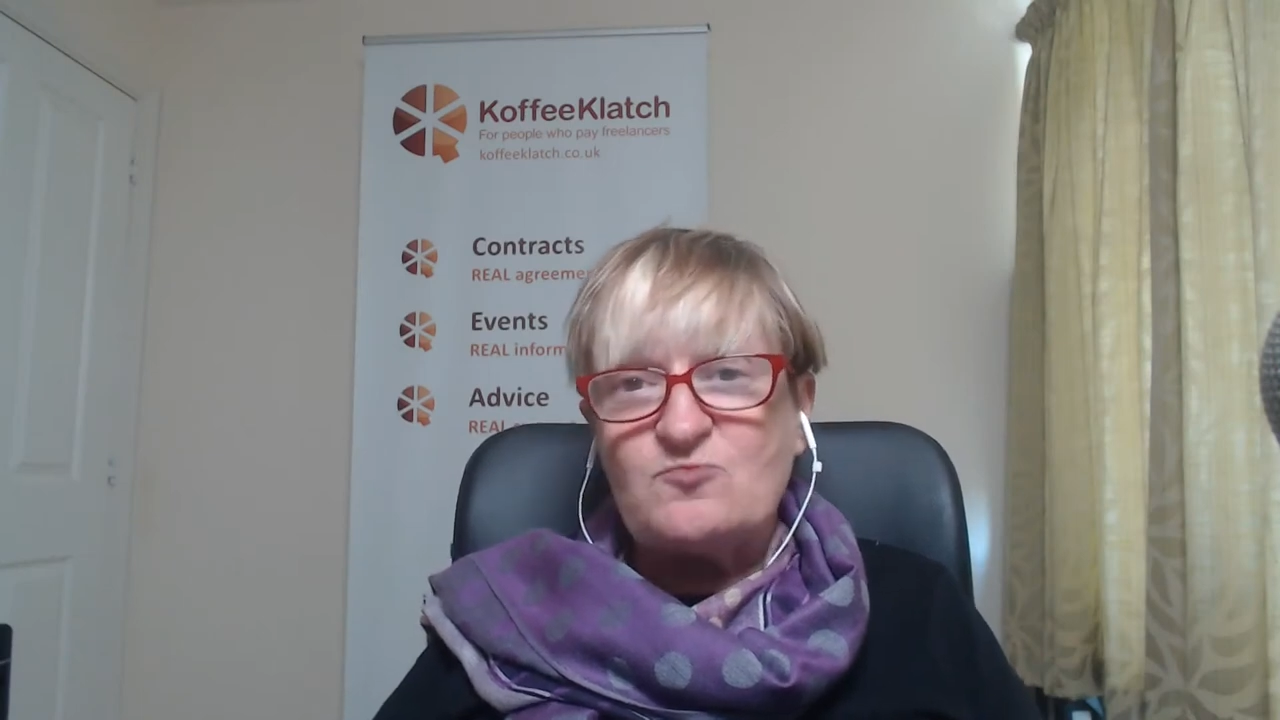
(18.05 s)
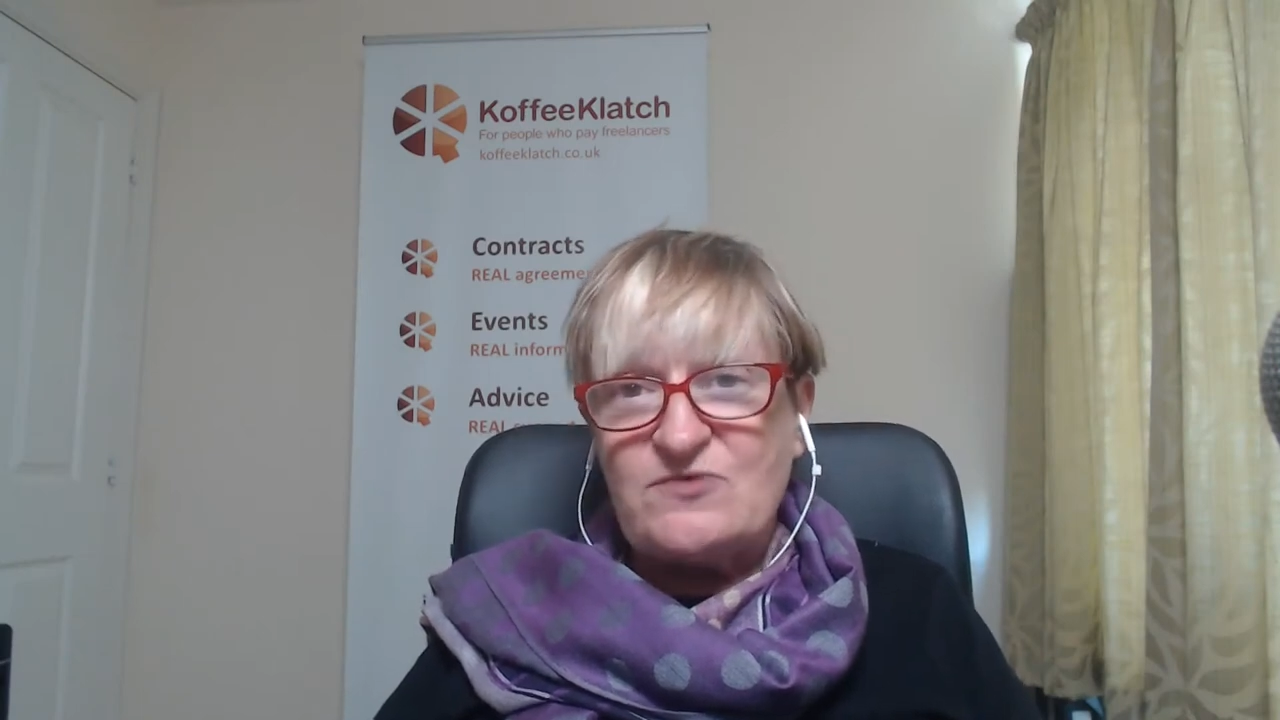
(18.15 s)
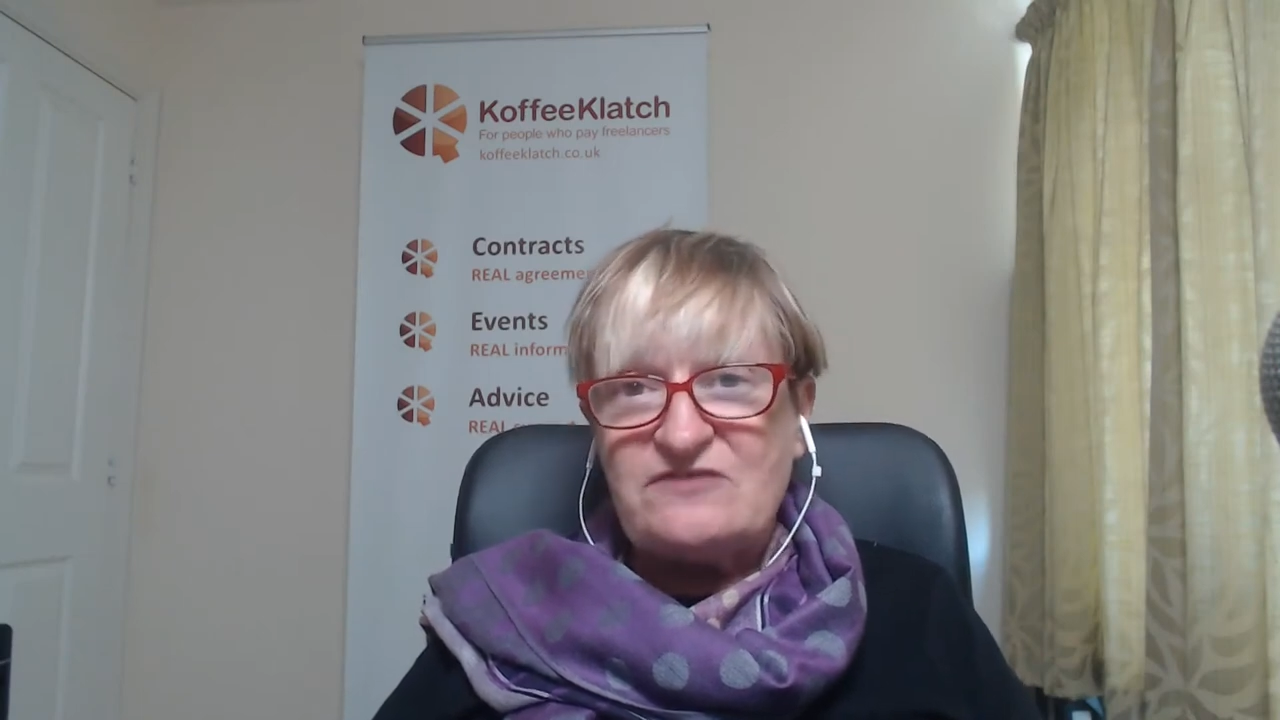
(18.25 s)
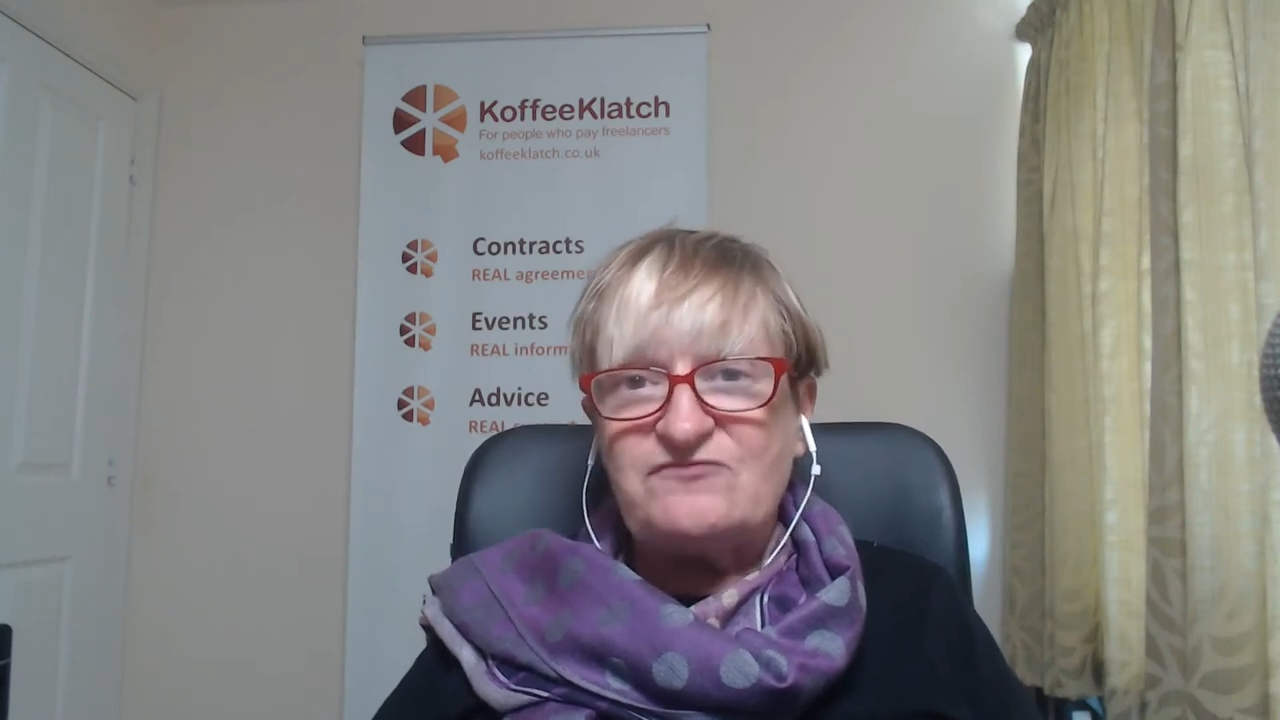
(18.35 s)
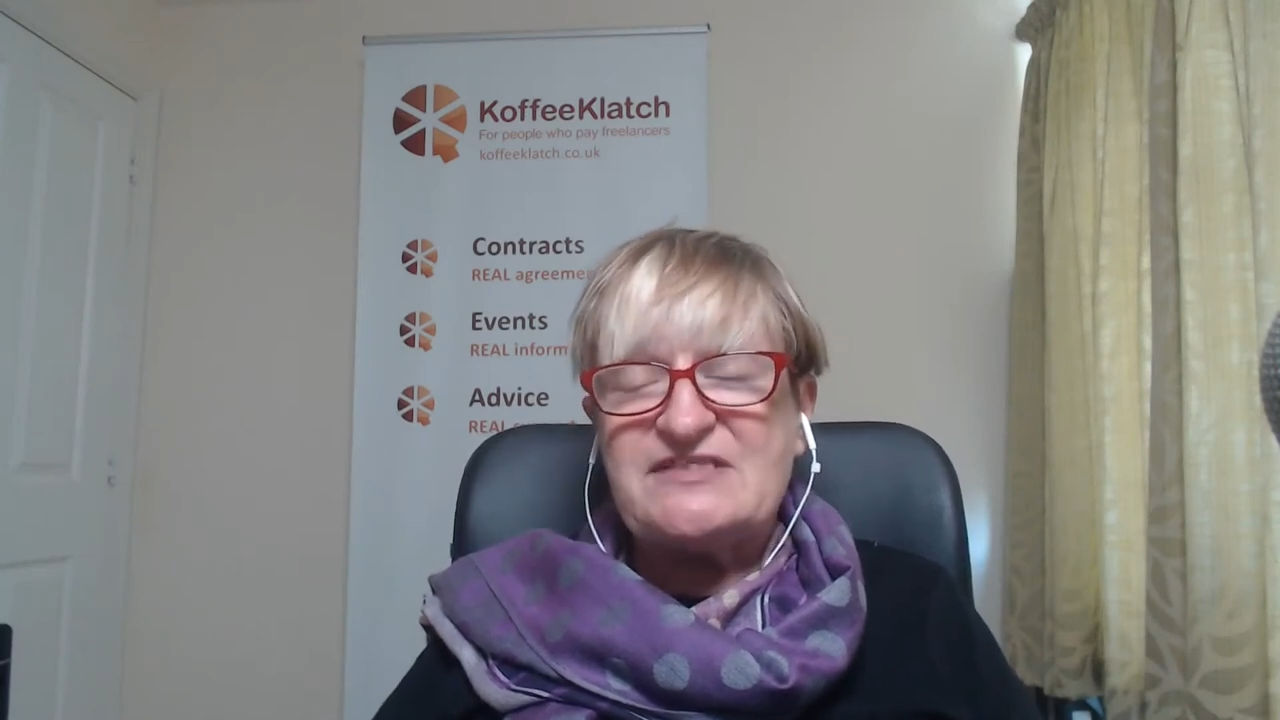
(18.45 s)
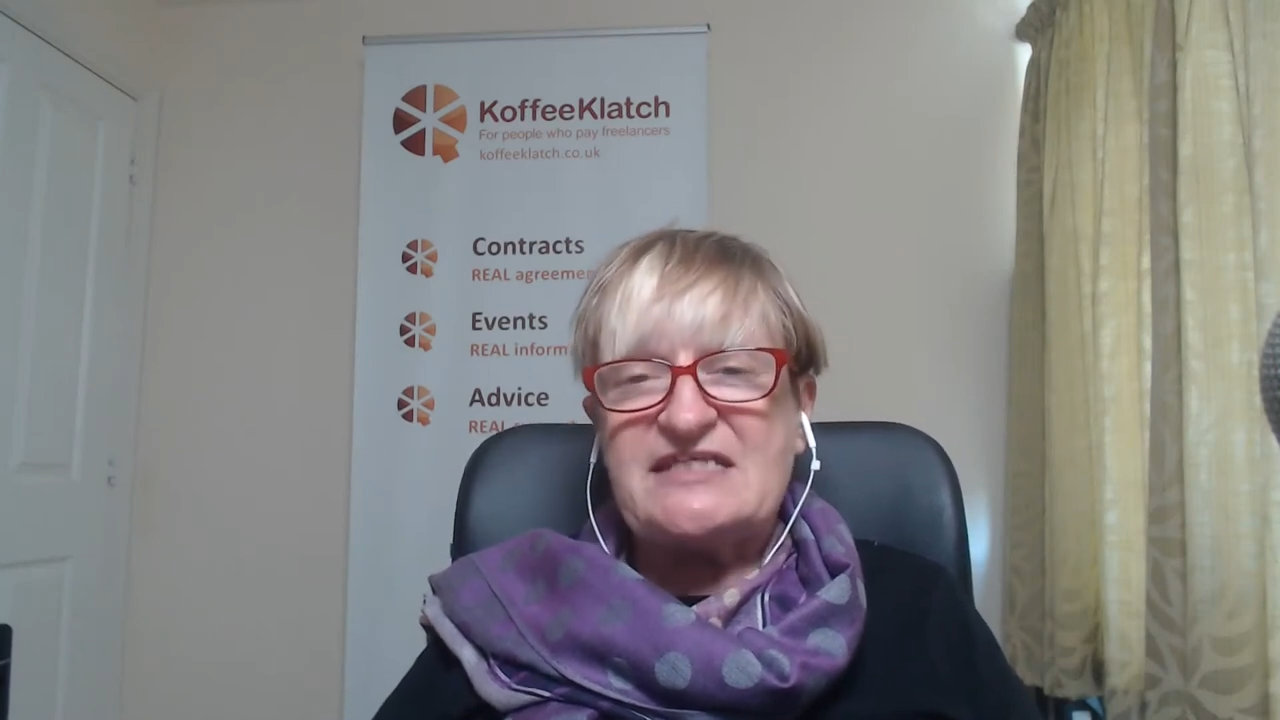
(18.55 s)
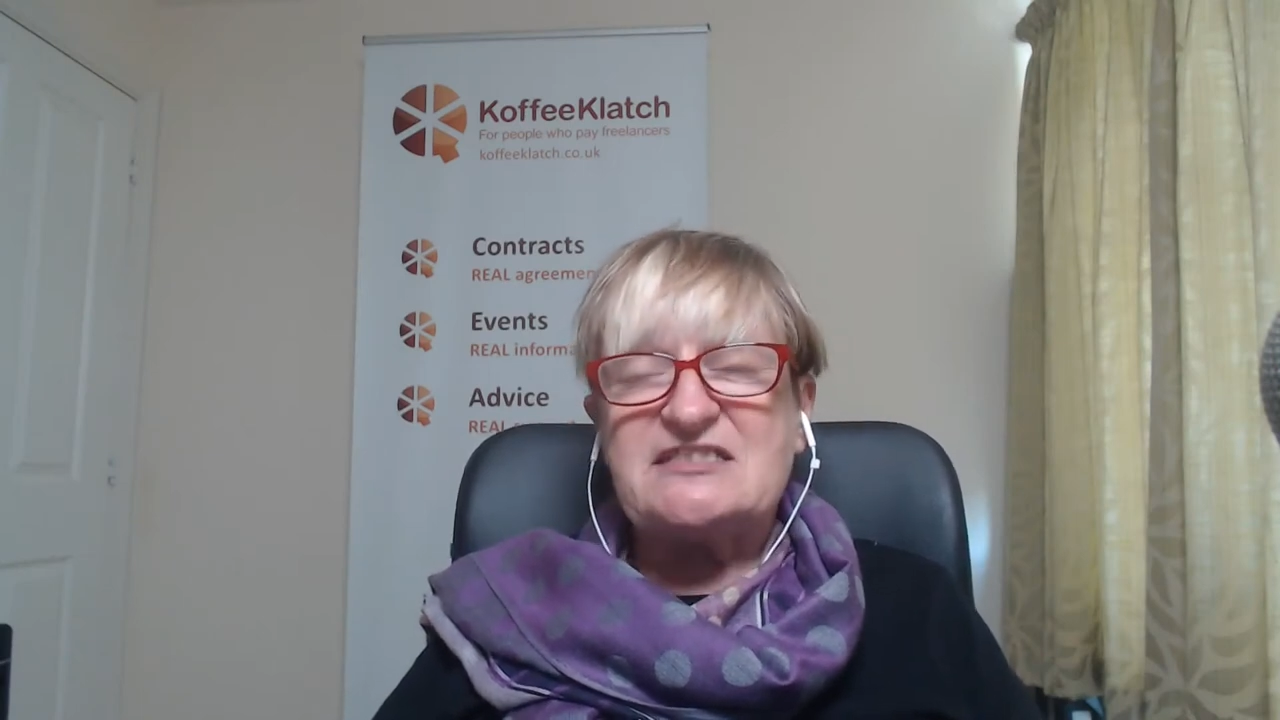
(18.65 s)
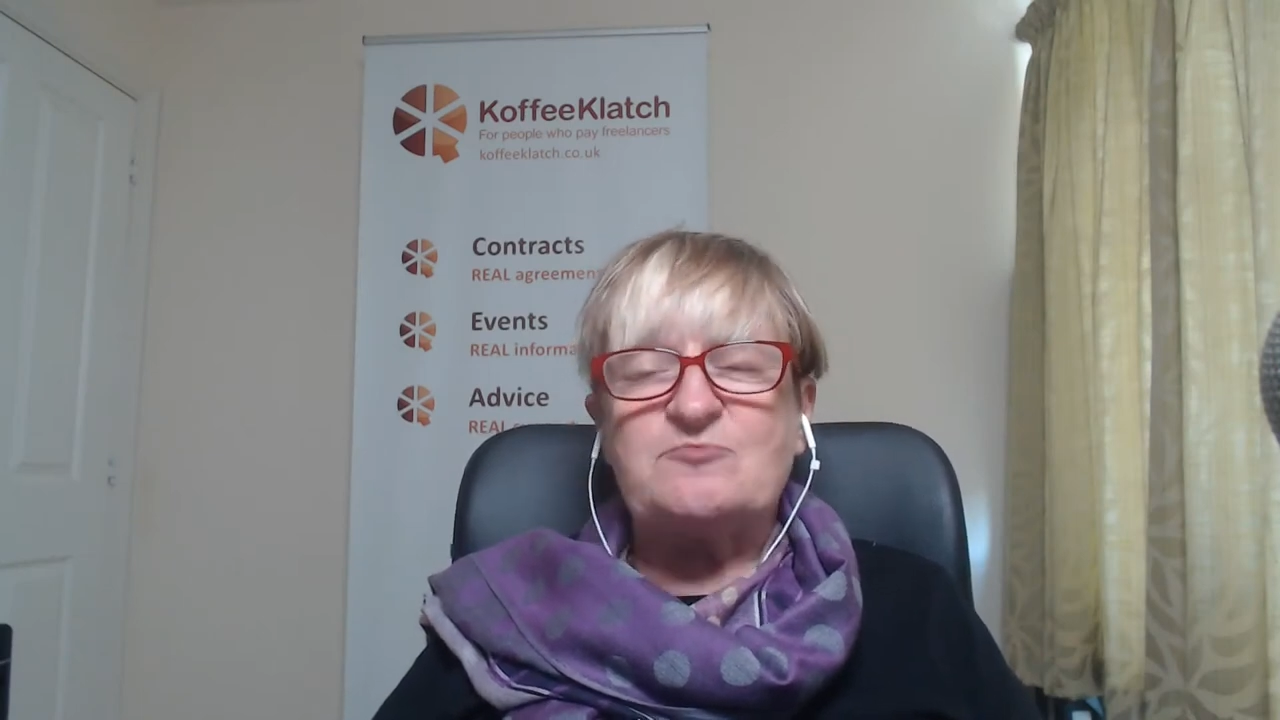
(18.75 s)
with data